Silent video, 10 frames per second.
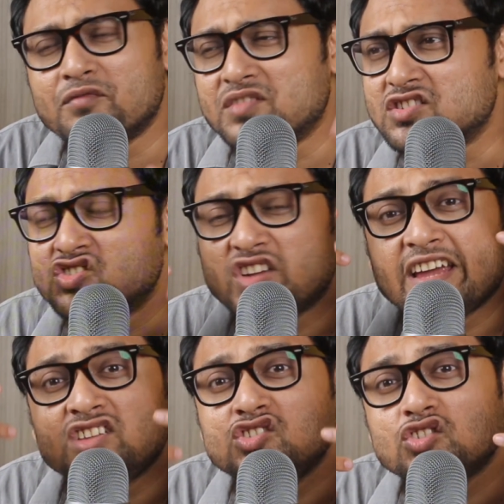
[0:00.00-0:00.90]
of the
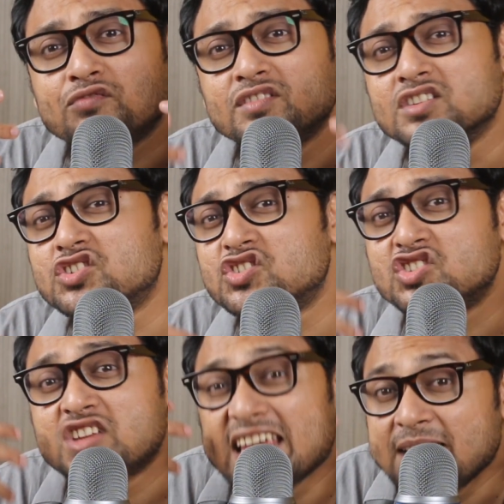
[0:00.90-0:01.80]
change of the
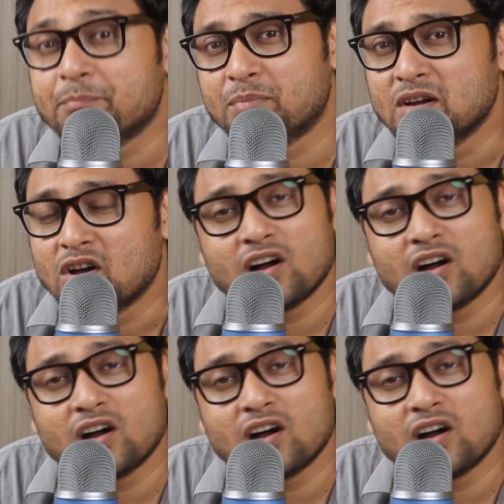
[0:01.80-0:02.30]
shape